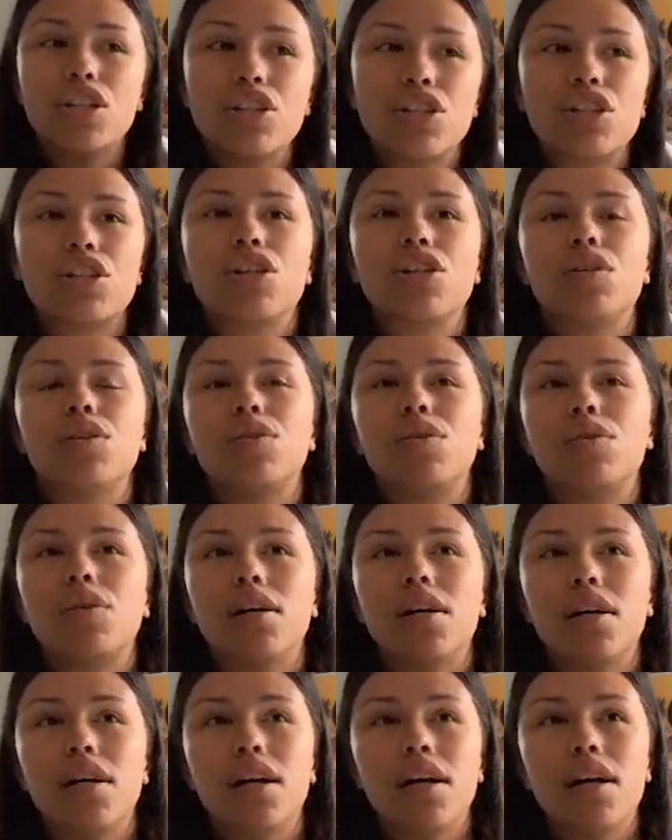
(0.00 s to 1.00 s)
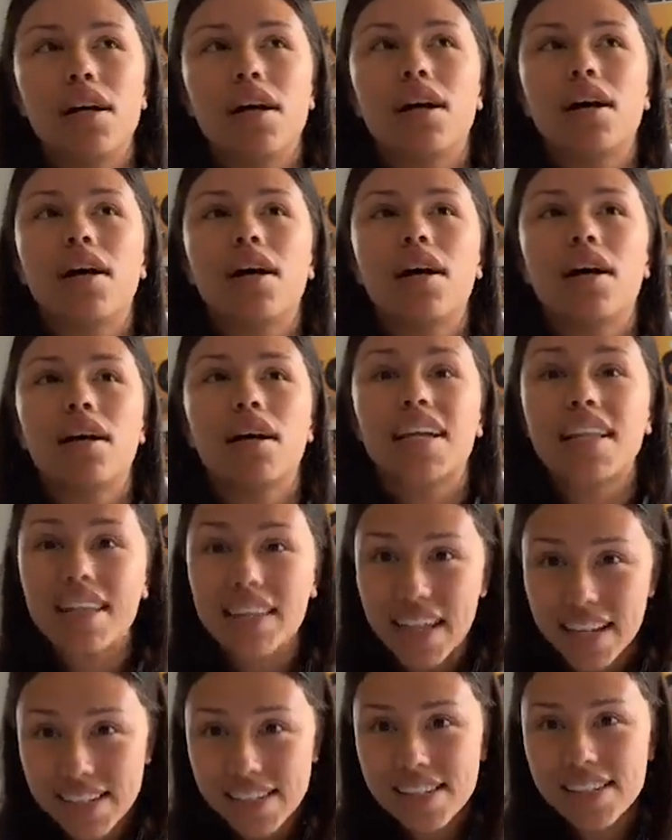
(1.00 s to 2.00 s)
to
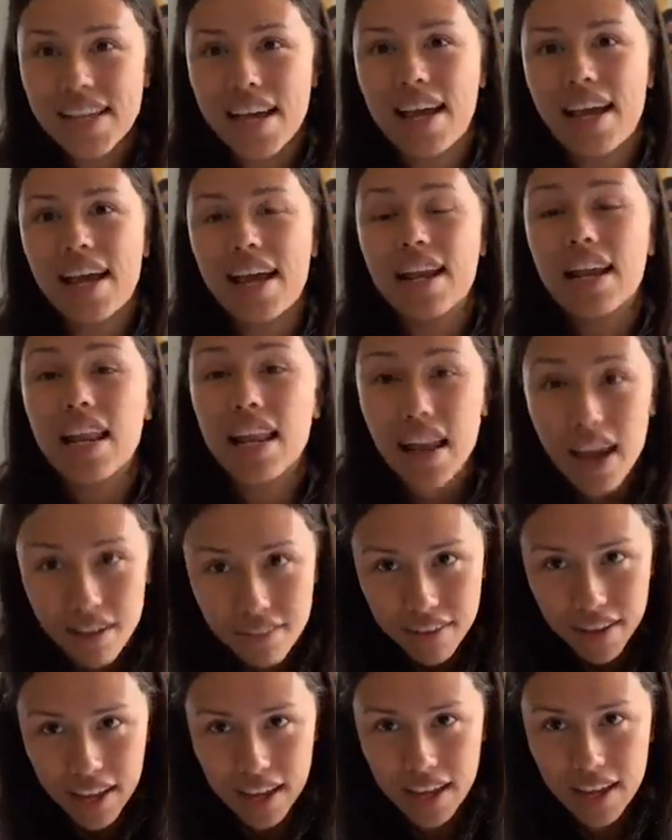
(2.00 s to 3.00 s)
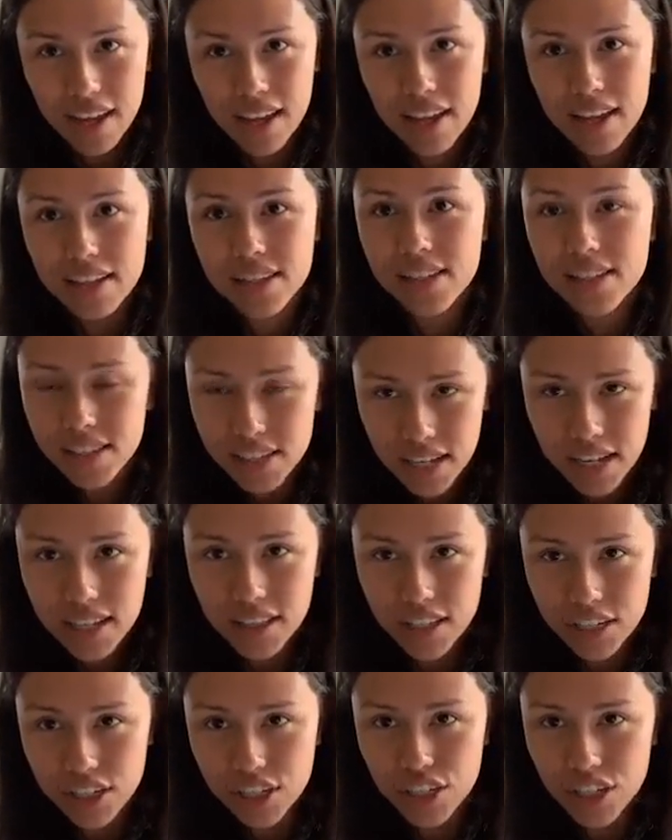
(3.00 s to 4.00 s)
cleansing and loving and seeing
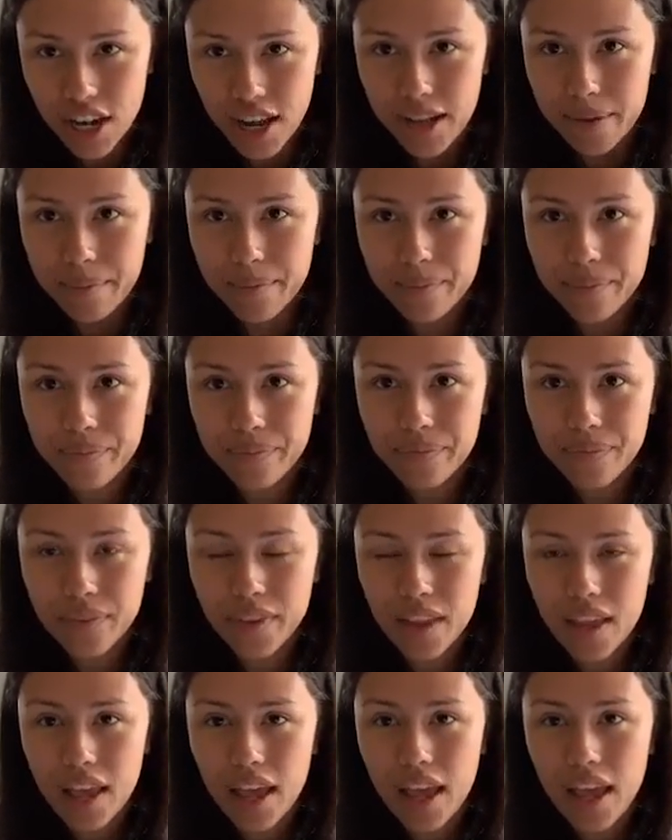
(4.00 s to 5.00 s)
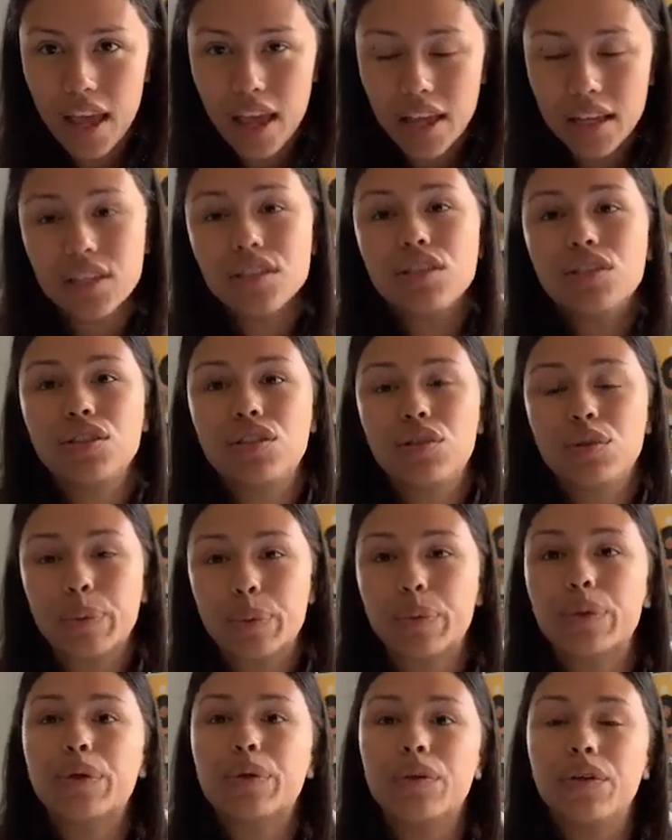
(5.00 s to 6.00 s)
this shame, is
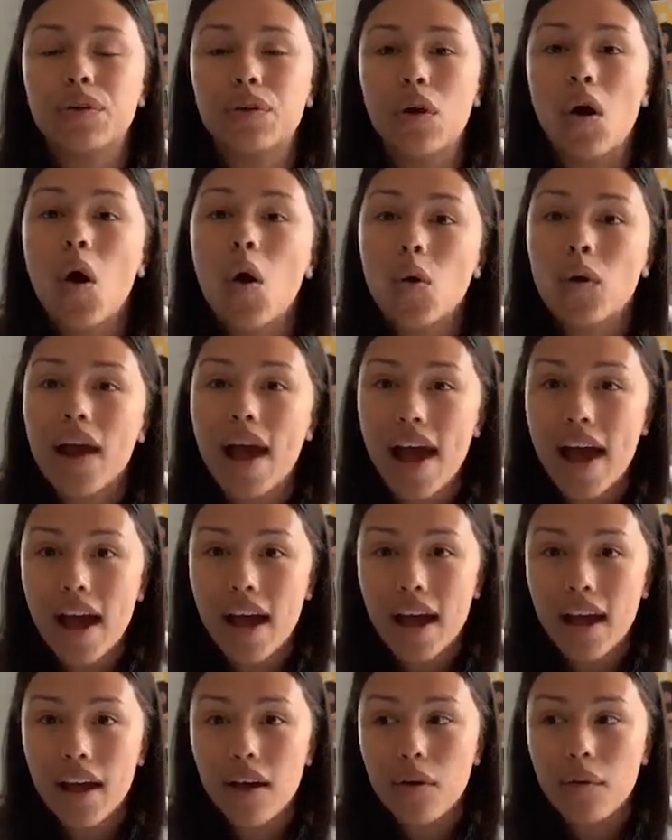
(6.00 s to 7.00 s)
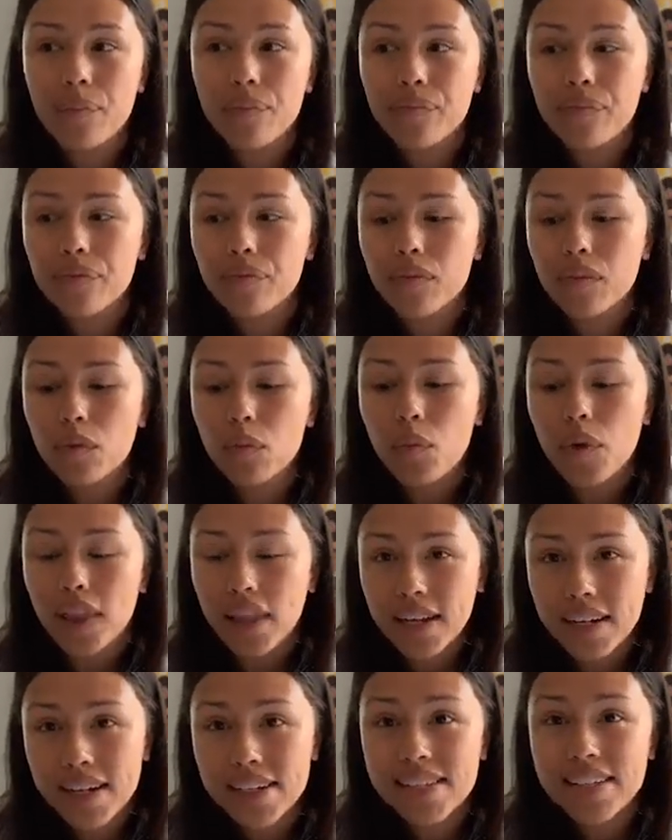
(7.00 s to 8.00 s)
through your own
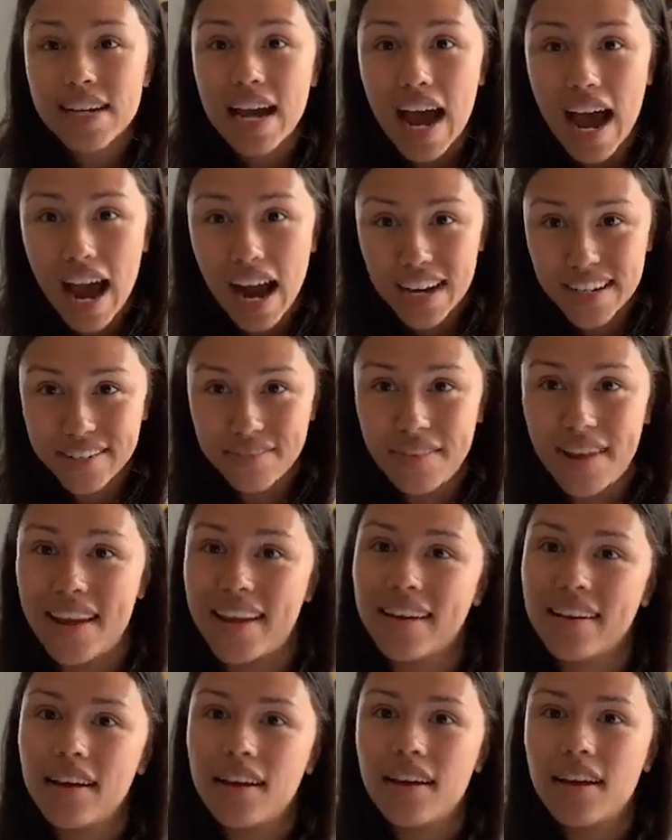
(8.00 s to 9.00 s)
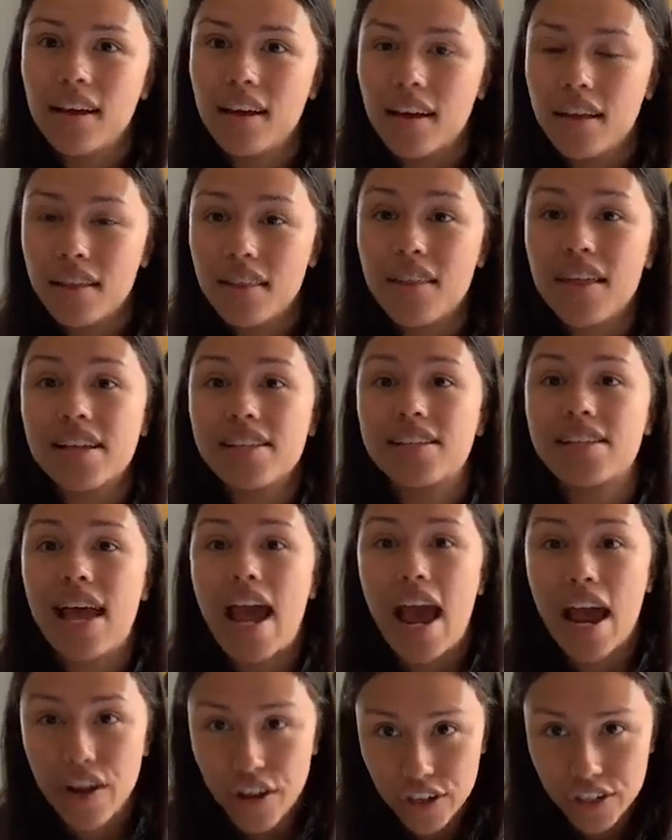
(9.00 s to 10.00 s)
willingness to activate this
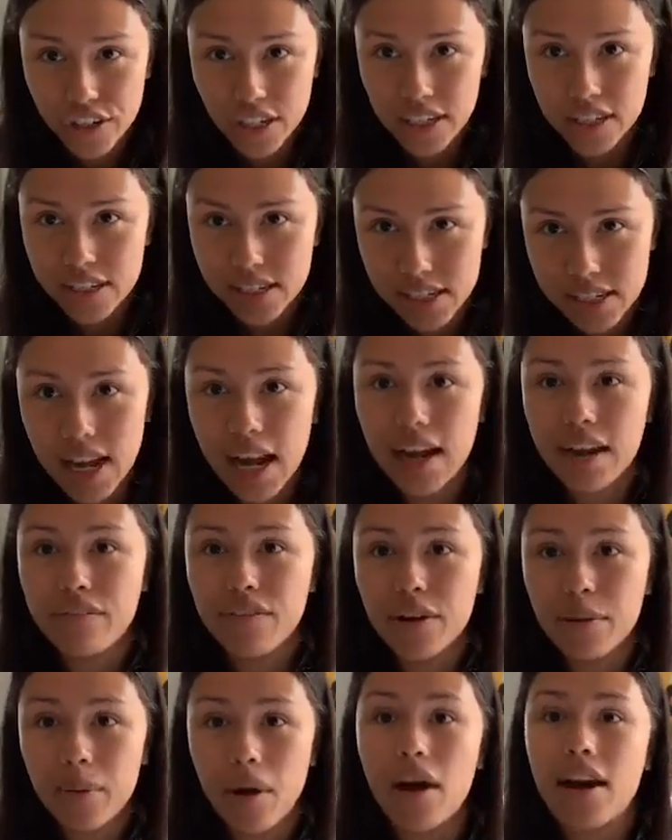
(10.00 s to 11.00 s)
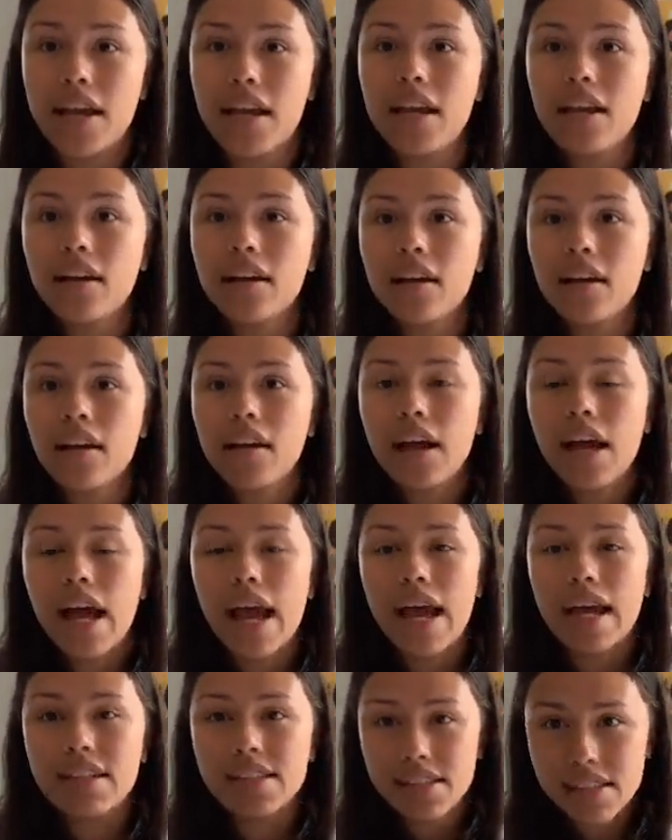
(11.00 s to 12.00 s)
energy inside of your body,
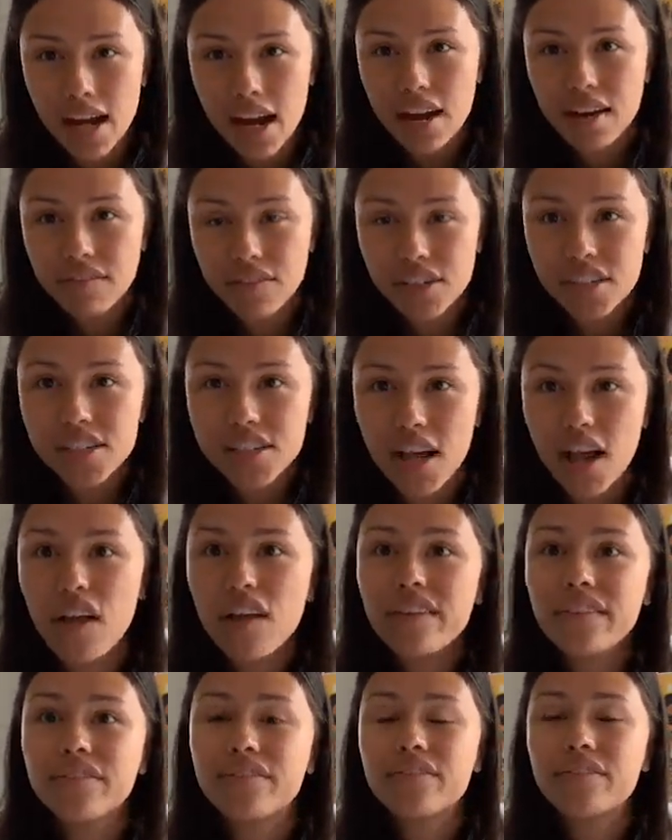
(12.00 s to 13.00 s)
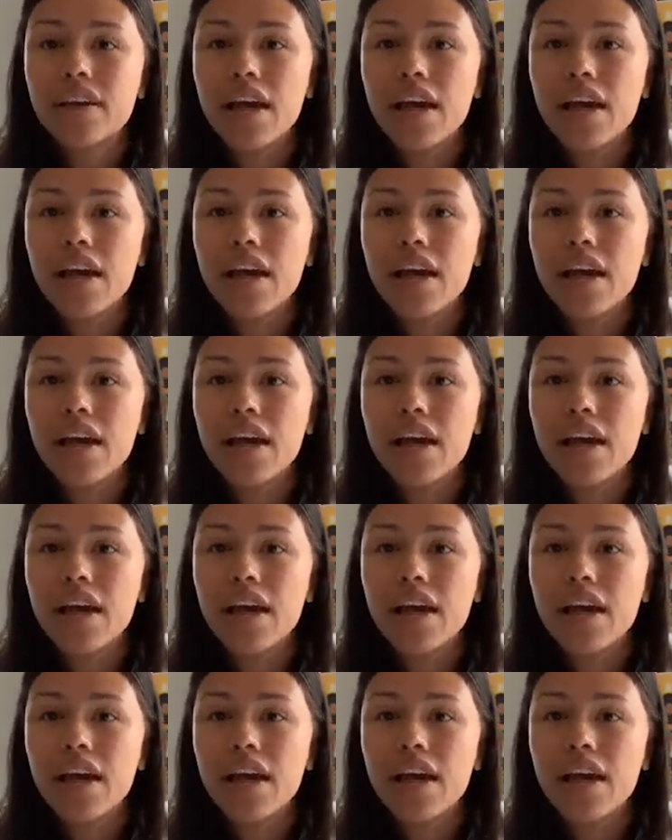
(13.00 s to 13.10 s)
inside of yourself,